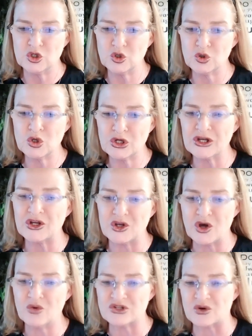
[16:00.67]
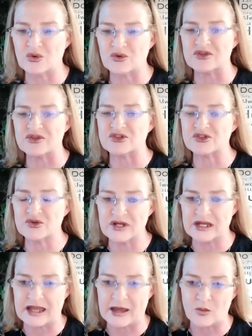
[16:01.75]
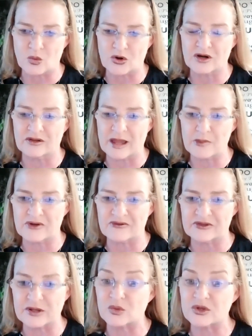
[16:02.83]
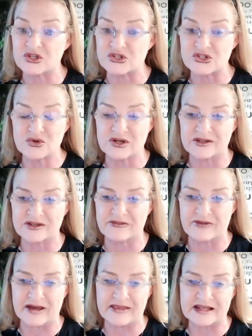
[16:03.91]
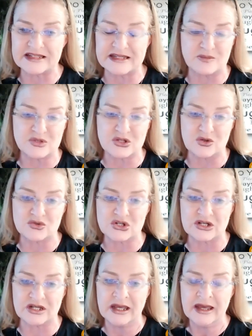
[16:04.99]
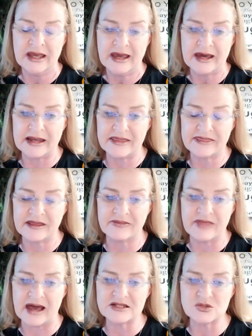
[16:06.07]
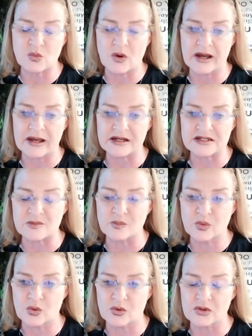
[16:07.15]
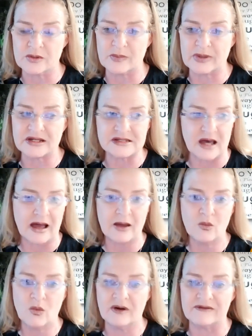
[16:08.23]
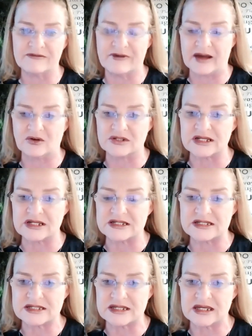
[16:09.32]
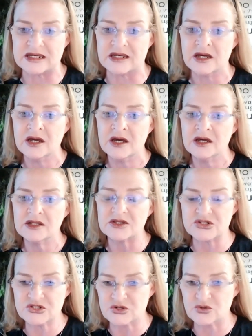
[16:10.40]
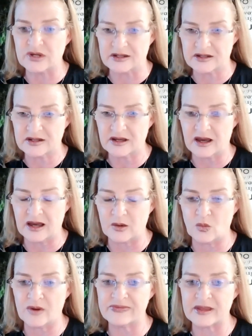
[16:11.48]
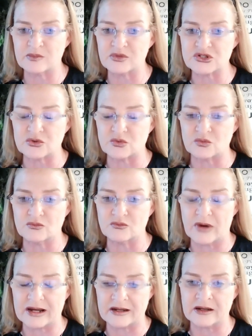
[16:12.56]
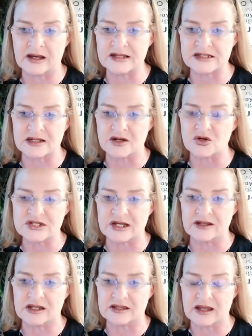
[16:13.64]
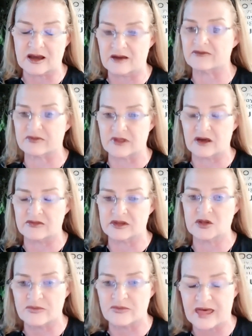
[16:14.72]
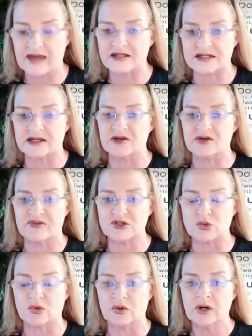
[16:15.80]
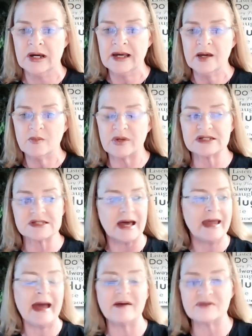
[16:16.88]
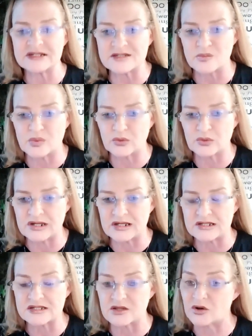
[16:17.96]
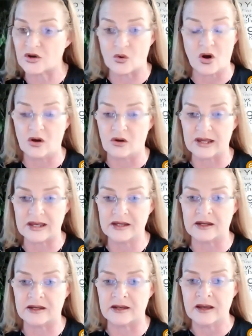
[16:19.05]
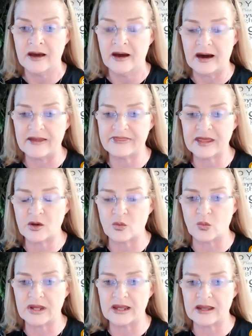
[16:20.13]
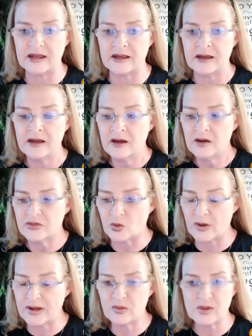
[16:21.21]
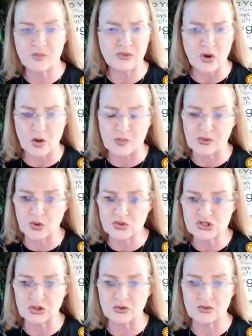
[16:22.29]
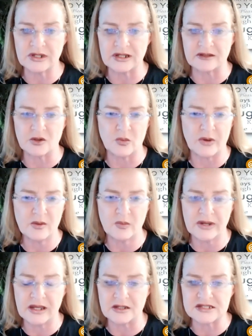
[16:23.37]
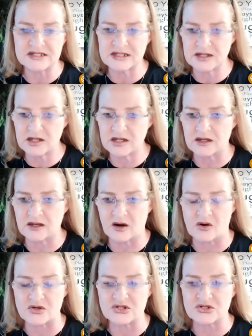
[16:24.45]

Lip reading: you're going to know to go to the student and work collaboratively with the student to find that same solution. And I think that's why it's important, because I want faculty to see the student. I want them to recognize and understand that, that is an individual. Because I have disabilities, they're all hidden. I think the way we approach learning, the way we see our